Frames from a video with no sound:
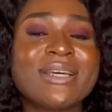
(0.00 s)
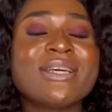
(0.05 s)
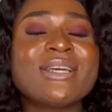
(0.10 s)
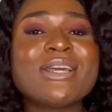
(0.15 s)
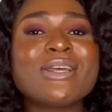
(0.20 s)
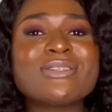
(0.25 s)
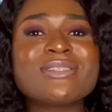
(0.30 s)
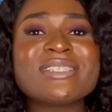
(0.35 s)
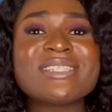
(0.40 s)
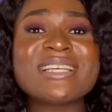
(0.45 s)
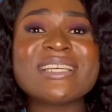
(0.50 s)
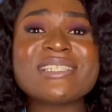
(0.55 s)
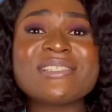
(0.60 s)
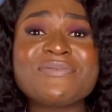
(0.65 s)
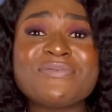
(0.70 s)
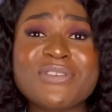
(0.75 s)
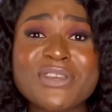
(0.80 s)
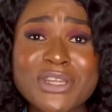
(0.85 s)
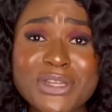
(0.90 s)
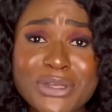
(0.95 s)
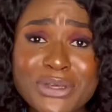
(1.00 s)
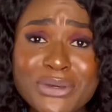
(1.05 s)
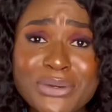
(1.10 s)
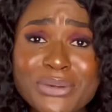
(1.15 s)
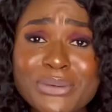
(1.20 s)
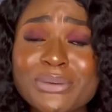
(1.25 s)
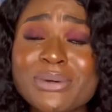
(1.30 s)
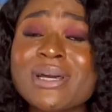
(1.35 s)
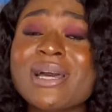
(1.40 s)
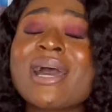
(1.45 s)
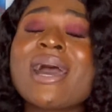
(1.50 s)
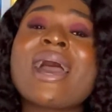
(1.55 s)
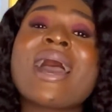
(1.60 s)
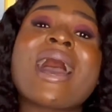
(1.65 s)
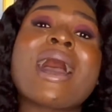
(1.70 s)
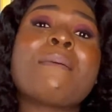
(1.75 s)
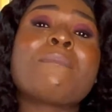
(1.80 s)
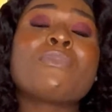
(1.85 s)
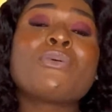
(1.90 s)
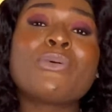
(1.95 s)
In today's video,
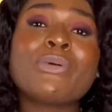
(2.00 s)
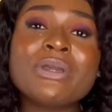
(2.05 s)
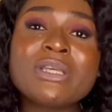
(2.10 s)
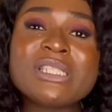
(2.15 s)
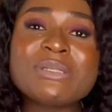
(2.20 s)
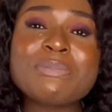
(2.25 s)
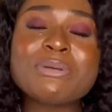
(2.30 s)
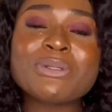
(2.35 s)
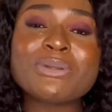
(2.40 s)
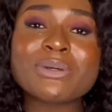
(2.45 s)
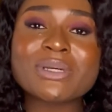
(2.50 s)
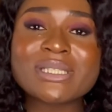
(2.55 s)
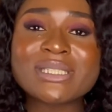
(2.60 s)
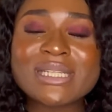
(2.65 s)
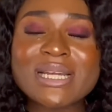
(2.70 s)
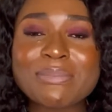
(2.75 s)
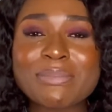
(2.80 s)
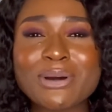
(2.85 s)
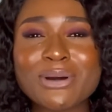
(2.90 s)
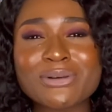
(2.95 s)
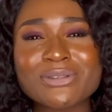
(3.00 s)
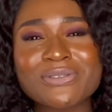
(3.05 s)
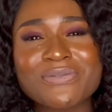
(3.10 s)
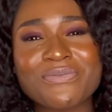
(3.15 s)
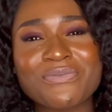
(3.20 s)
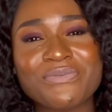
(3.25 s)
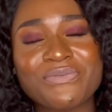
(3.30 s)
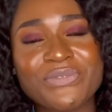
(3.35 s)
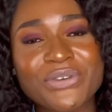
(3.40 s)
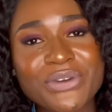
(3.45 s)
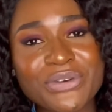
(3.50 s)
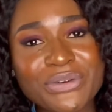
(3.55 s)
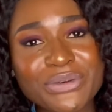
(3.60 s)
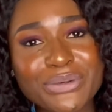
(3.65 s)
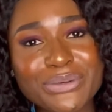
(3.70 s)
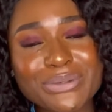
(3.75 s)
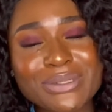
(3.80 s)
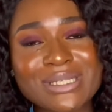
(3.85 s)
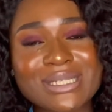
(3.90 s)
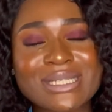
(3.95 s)
I'm going to be talking about
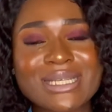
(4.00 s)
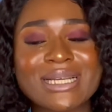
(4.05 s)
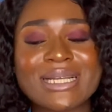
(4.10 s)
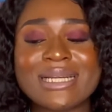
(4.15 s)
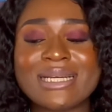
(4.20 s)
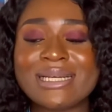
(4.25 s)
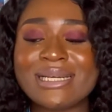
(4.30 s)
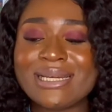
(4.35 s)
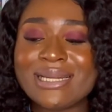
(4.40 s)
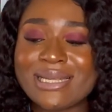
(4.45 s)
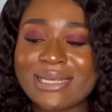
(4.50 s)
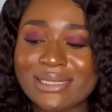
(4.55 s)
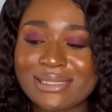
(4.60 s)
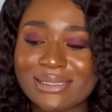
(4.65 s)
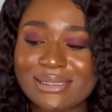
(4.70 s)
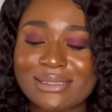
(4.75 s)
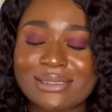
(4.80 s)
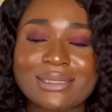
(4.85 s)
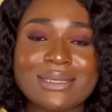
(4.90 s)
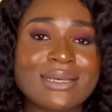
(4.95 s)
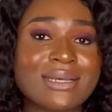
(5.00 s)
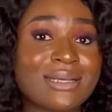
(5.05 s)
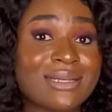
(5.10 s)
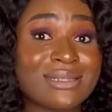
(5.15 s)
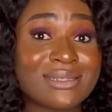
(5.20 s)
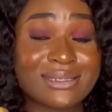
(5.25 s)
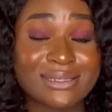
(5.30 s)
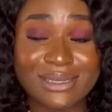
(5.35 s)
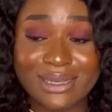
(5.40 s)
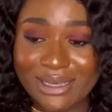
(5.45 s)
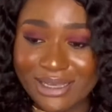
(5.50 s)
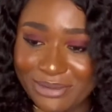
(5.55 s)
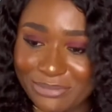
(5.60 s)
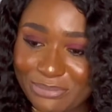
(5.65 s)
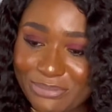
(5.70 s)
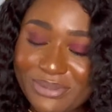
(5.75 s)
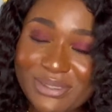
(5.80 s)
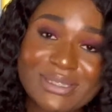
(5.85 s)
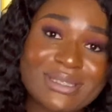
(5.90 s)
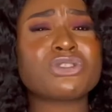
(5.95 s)
various lace
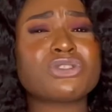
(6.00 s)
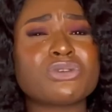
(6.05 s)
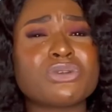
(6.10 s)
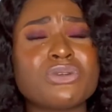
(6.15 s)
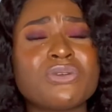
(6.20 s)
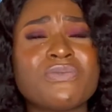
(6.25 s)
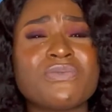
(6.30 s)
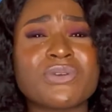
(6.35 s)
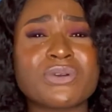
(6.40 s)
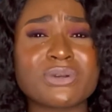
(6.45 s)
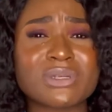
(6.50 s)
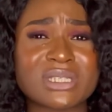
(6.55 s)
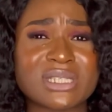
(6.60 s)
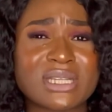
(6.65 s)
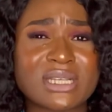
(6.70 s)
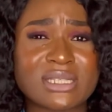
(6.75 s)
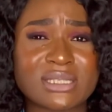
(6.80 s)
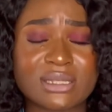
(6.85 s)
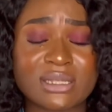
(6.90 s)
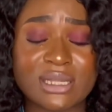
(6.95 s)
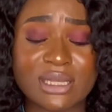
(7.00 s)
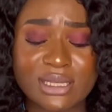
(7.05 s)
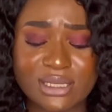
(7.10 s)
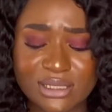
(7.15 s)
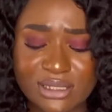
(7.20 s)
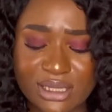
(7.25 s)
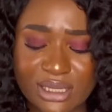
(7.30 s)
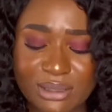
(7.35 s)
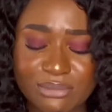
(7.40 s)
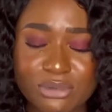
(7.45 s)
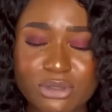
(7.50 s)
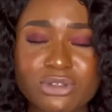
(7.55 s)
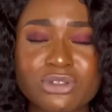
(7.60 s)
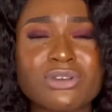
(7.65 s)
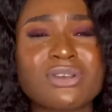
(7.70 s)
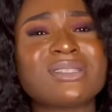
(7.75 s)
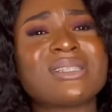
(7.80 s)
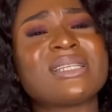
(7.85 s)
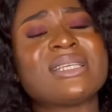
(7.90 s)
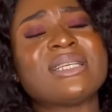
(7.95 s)
types. Show you various lace types. So
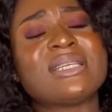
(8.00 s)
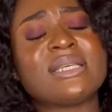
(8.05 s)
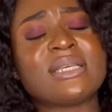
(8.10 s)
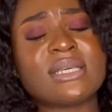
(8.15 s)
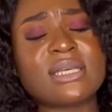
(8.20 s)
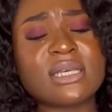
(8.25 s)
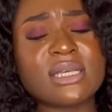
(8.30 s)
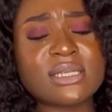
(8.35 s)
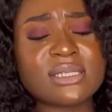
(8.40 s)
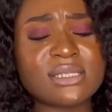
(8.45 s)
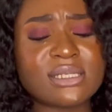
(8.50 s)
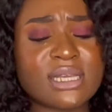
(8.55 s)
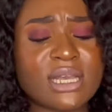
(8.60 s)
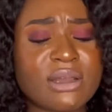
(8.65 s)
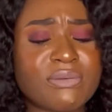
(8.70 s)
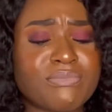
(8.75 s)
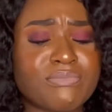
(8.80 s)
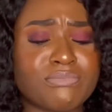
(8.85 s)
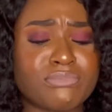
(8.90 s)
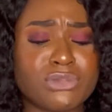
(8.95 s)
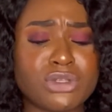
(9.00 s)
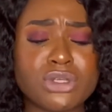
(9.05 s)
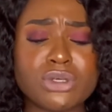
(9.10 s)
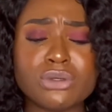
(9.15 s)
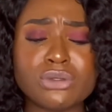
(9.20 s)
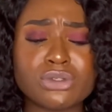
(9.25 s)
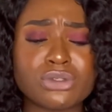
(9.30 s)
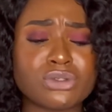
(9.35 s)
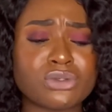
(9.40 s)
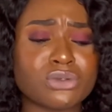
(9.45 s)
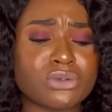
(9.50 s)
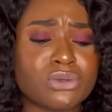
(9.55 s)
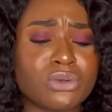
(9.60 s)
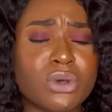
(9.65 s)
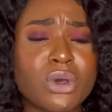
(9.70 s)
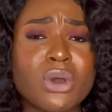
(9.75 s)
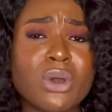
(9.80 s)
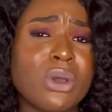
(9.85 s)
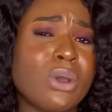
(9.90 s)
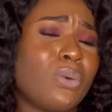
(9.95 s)
just in case you're new to
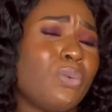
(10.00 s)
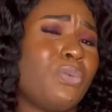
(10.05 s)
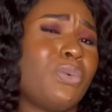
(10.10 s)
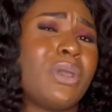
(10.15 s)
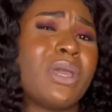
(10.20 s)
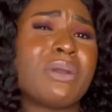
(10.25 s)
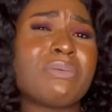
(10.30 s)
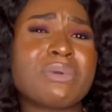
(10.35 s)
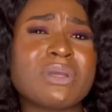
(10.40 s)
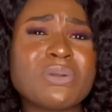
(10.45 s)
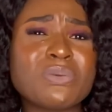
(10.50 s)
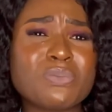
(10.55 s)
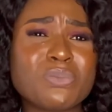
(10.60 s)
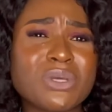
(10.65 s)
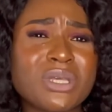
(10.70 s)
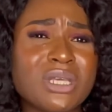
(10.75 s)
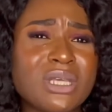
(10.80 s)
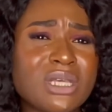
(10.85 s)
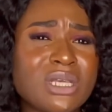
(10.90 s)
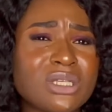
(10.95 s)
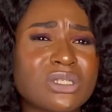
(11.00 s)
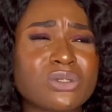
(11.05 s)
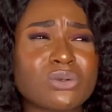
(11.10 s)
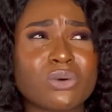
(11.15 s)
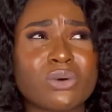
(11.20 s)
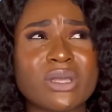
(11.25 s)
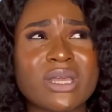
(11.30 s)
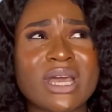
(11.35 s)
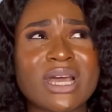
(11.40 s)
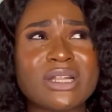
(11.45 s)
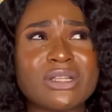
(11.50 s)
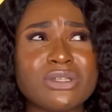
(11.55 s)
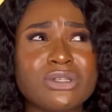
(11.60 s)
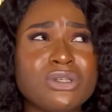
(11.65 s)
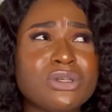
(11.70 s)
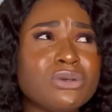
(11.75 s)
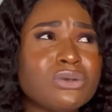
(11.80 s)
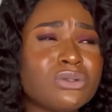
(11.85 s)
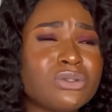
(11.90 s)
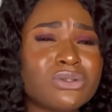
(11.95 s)
wearing wigs or you're
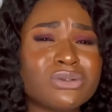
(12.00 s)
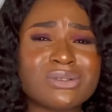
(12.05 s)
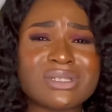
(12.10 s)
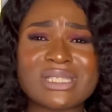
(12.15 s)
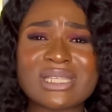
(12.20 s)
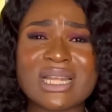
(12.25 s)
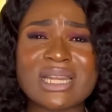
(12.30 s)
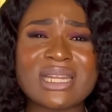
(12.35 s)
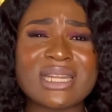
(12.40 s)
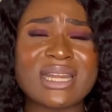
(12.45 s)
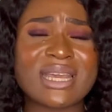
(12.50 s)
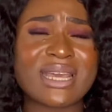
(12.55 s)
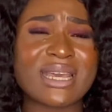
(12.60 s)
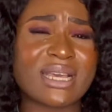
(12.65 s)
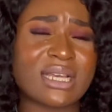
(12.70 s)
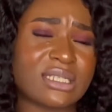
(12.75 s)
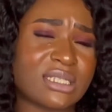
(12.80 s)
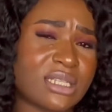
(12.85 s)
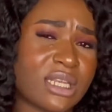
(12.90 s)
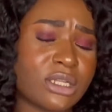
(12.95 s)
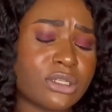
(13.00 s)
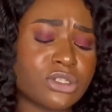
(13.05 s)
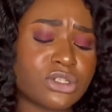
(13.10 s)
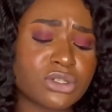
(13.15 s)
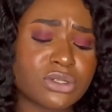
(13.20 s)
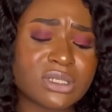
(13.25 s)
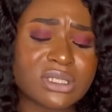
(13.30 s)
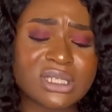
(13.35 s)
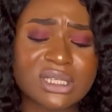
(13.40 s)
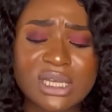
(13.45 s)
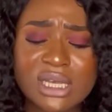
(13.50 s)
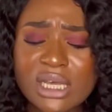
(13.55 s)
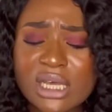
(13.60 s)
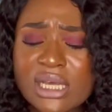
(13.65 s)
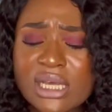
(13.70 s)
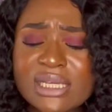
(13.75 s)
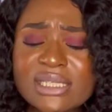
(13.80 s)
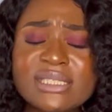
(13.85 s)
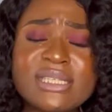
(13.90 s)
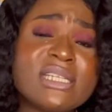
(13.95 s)
new to selling hair extensions,
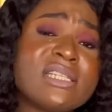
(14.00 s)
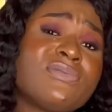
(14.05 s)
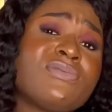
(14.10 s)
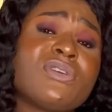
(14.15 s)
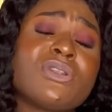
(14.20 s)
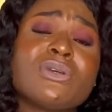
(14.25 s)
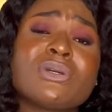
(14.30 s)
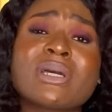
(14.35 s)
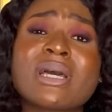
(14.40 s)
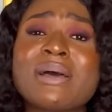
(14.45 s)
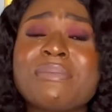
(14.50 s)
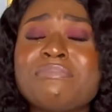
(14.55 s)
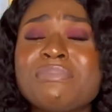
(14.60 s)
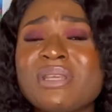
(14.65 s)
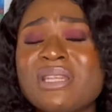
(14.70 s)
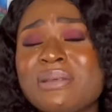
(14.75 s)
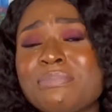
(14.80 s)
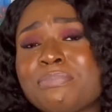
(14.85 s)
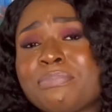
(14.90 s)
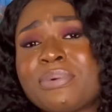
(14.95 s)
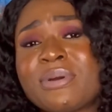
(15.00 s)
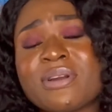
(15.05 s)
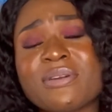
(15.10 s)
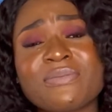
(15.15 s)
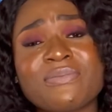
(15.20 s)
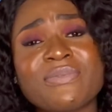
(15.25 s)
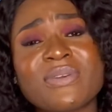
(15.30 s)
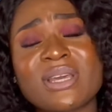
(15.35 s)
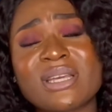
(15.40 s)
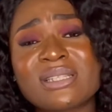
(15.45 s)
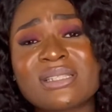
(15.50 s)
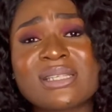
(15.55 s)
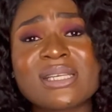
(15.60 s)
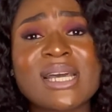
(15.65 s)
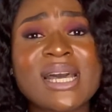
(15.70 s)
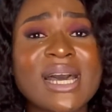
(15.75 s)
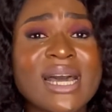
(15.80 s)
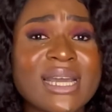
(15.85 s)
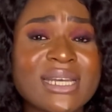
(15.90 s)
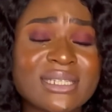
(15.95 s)
this video can be the perfect
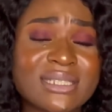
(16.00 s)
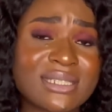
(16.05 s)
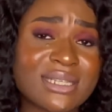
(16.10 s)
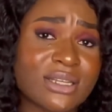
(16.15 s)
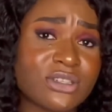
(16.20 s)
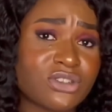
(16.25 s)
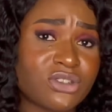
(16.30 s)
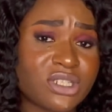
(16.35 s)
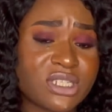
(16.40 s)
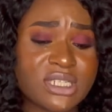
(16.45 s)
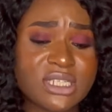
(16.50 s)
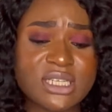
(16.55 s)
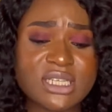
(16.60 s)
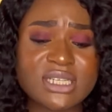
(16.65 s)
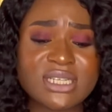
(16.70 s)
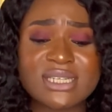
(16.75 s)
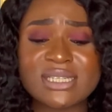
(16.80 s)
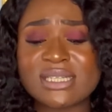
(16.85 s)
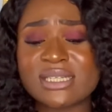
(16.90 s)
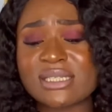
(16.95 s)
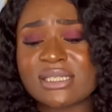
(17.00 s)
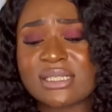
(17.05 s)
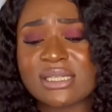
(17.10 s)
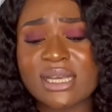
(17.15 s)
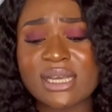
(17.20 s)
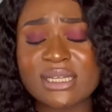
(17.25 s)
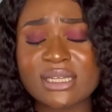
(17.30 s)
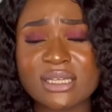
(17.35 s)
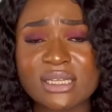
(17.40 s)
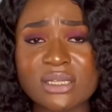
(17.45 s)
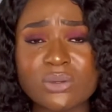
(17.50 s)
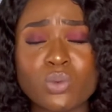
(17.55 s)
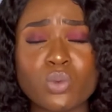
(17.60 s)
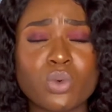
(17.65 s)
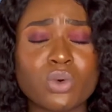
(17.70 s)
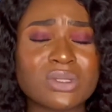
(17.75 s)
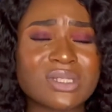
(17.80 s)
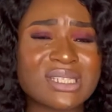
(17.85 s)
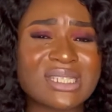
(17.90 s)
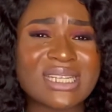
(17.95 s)
guide that you need in deciding
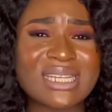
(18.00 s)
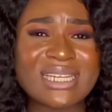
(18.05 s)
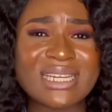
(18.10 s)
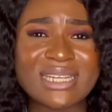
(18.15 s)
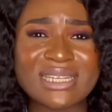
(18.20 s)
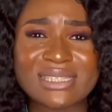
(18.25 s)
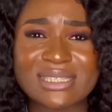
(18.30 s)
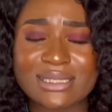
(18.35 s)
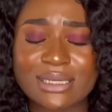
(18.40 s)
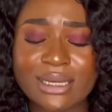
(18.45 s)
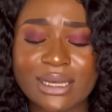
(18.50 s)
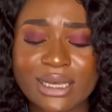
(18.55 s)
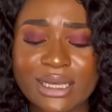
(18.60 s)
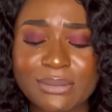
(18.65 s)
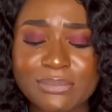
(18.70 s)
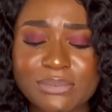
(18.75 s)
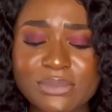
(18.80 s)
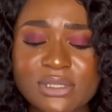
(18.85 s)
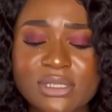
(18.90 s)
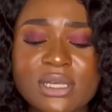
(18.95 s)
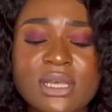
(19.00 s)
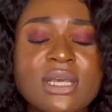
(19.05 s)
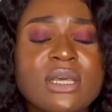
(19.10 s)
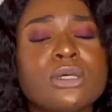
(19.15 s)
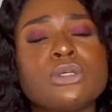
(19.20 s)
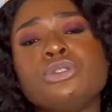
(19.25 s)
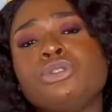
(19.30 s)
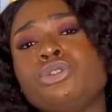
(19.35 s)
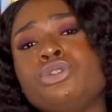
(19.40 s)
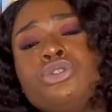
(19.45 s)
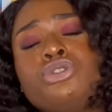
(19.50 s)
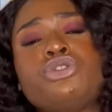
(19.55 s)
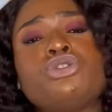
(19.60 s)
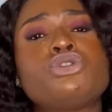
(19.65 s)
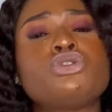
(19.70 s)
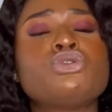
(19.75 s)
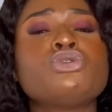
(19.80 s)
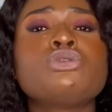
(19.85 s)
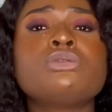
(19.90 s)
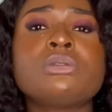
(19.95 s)
what lace types you
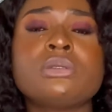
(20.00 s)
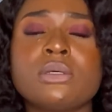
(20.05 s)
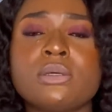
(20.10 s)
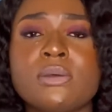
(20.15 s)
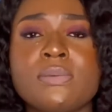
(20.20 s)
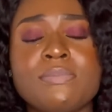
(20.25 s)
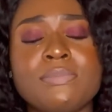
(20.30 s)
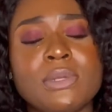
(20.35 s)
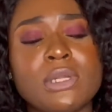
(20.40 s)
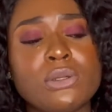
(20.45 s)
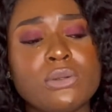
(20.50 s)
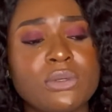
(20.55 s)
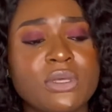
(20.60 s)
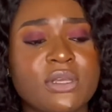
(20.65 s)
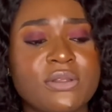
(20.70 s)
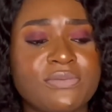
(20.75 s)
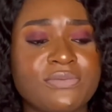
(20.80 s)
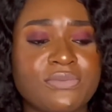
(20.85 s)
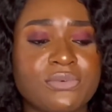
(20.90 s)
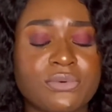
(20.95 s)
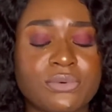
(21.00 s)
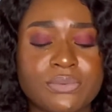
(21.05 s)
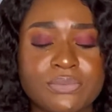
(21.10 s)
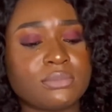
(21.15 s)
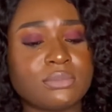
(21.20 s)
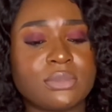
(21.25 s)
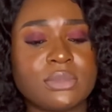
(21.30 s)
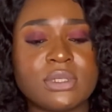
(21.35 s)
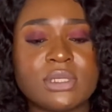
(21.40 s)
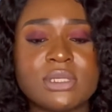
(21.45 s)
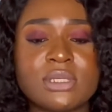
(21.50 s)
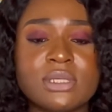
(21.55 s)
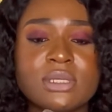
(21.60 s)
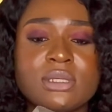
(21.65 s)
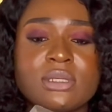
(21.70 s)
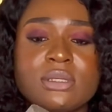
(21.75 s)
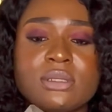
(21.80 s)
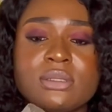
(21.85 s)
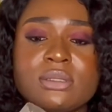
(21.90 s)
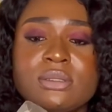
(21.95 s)
should be looking for.
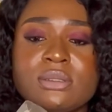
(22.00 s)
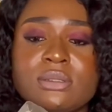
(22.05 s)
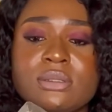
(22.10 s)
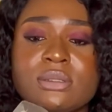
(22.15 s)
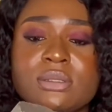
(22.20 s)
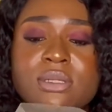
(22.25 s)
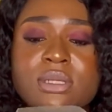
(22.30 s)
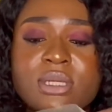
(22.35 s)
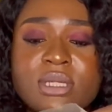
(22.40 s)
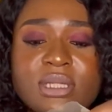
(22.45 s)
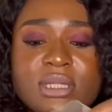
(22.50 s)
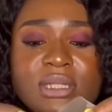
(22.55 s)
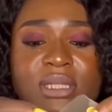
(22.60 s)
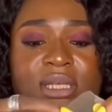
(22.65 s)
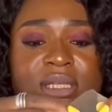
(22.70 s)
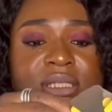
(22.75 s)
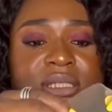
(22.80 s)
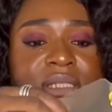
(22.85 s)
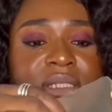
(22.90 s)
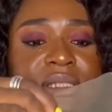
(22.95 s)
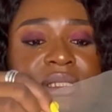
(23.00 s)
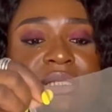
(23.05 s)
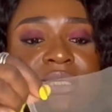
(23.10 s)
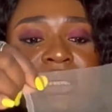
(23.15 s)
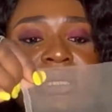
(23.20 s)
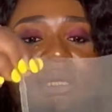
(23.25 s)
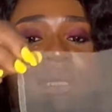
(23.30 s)
This